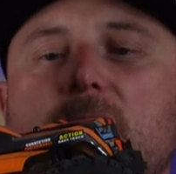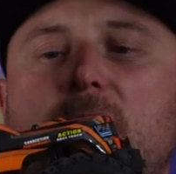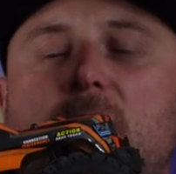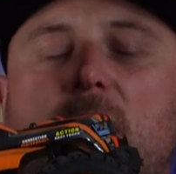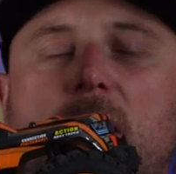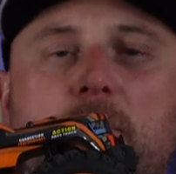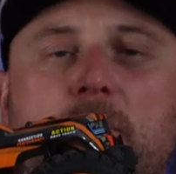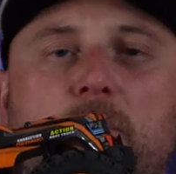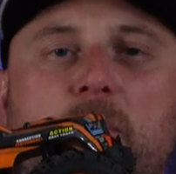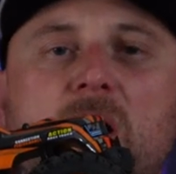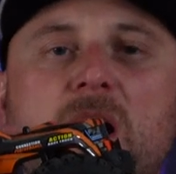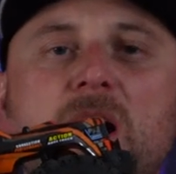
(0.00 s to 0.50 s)

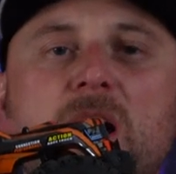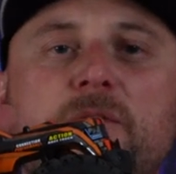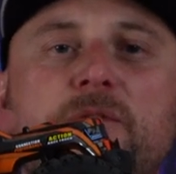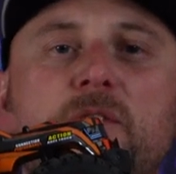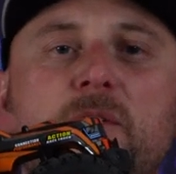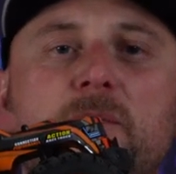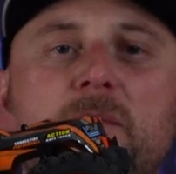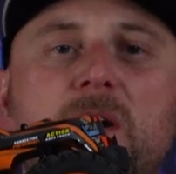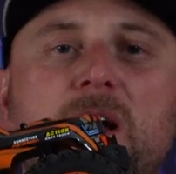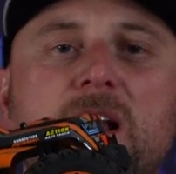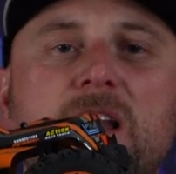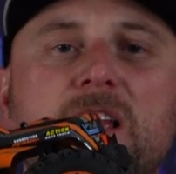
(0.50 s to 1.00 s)
I buy it
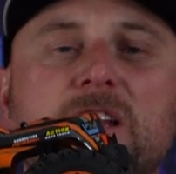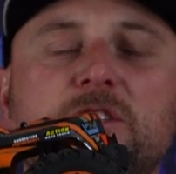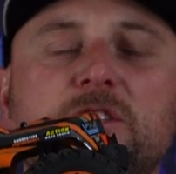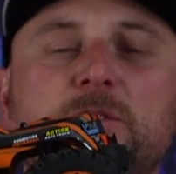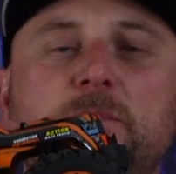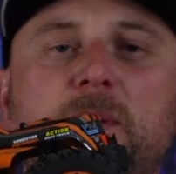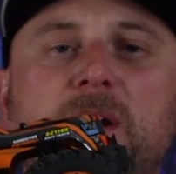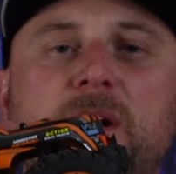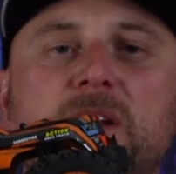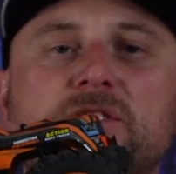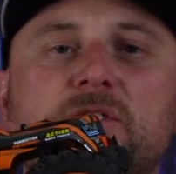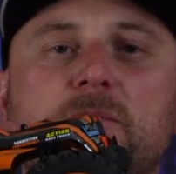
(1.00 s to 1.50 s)
from
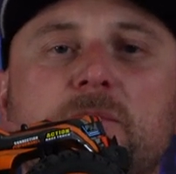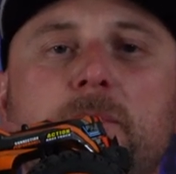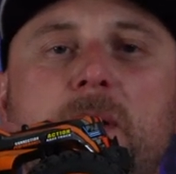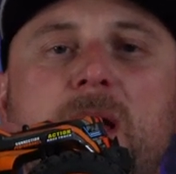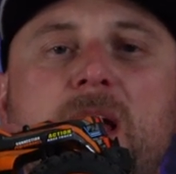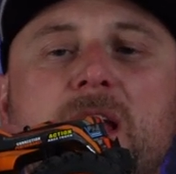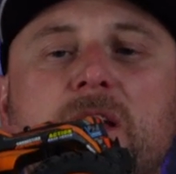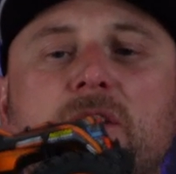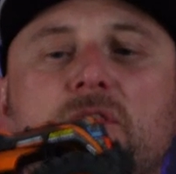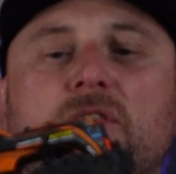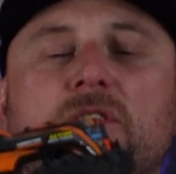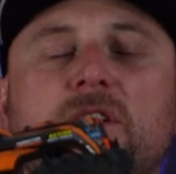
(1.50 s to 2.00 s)
AliExpress or
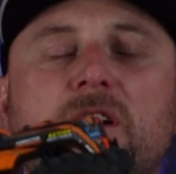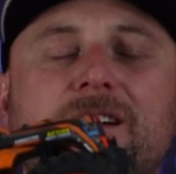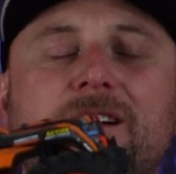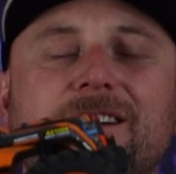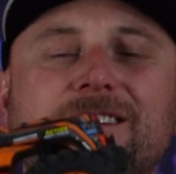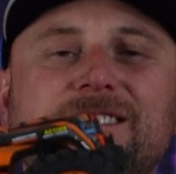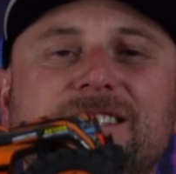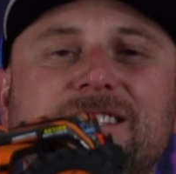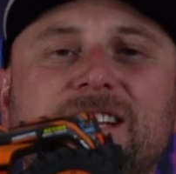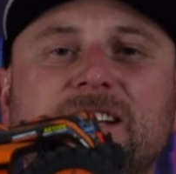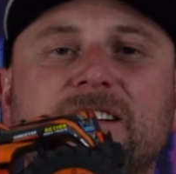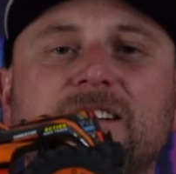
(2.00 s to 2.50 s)
Banggood and I
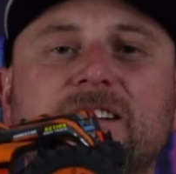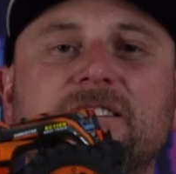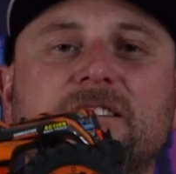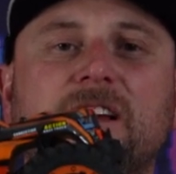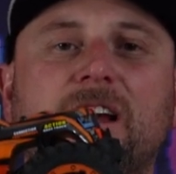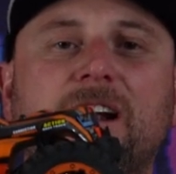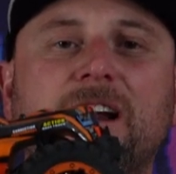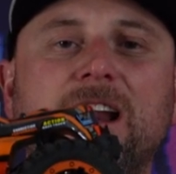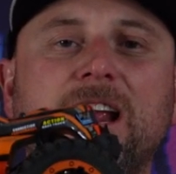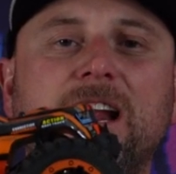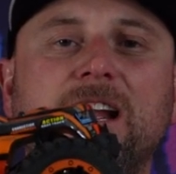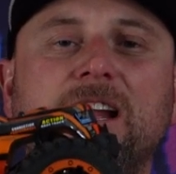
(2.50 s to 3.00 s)
send it
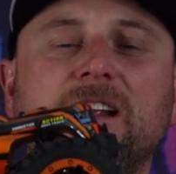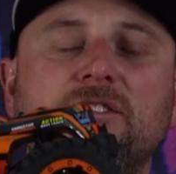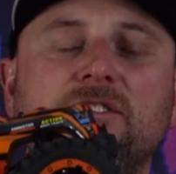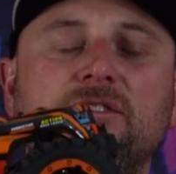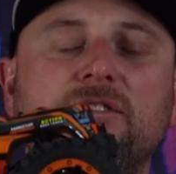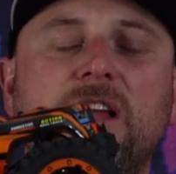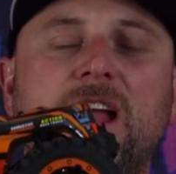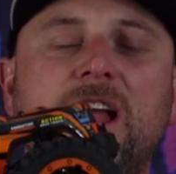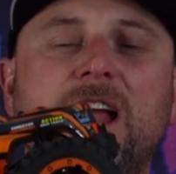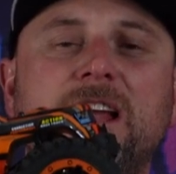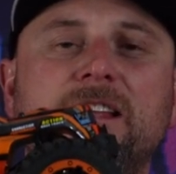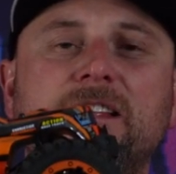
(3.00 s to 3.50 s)
directly to
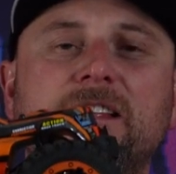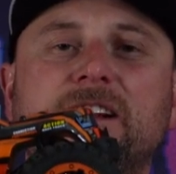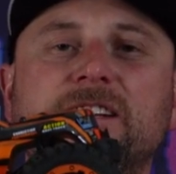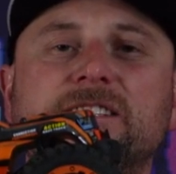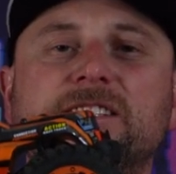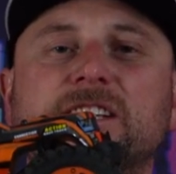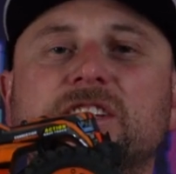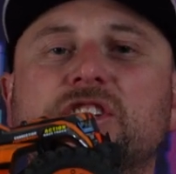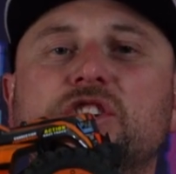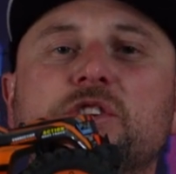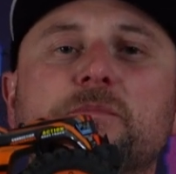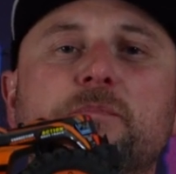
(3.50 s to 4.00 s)
the address
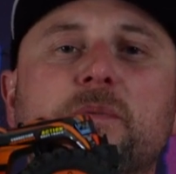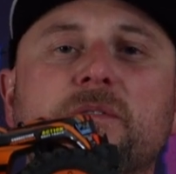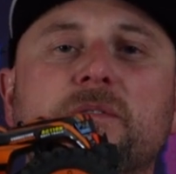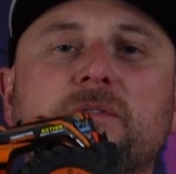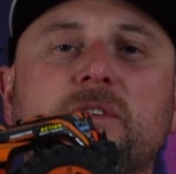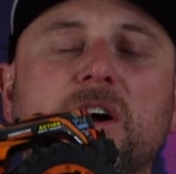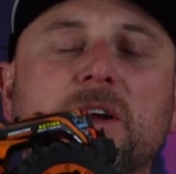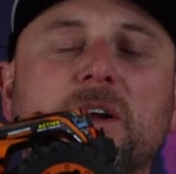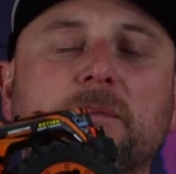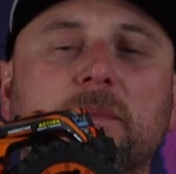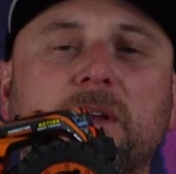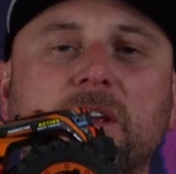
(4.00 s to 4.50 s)
that you
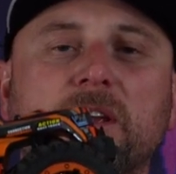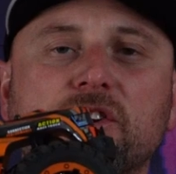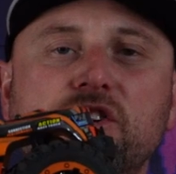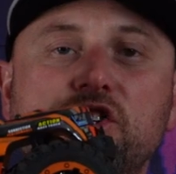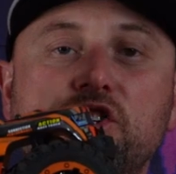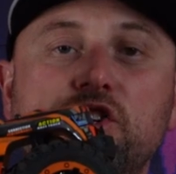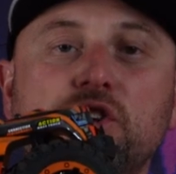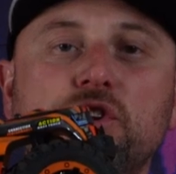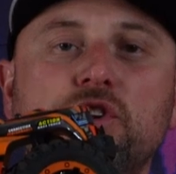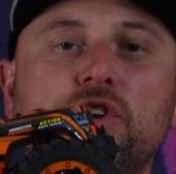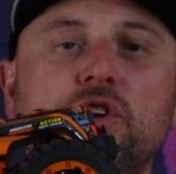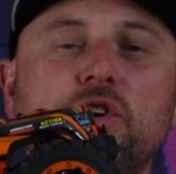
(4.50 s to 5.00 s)
provide me,
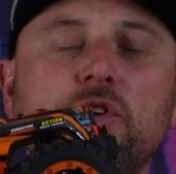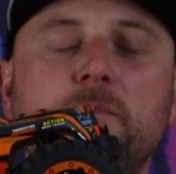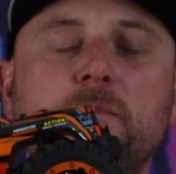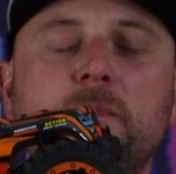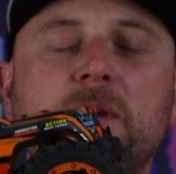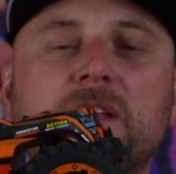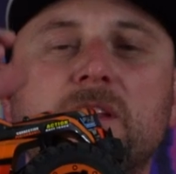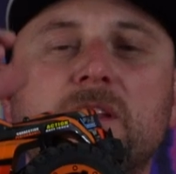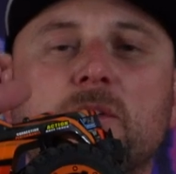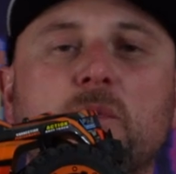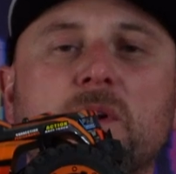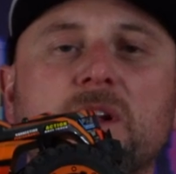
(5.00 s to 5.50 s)
should you
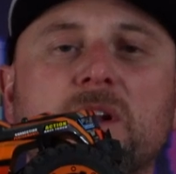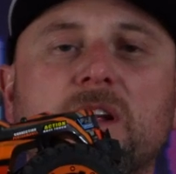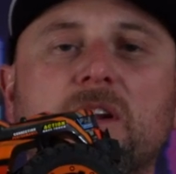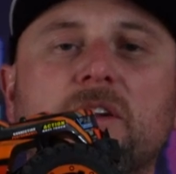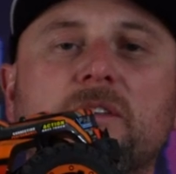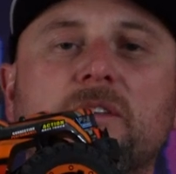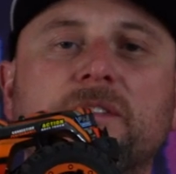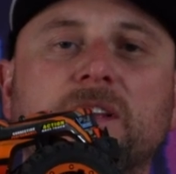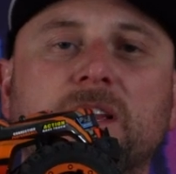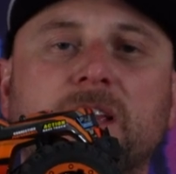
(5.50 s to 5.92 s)
be the winner of the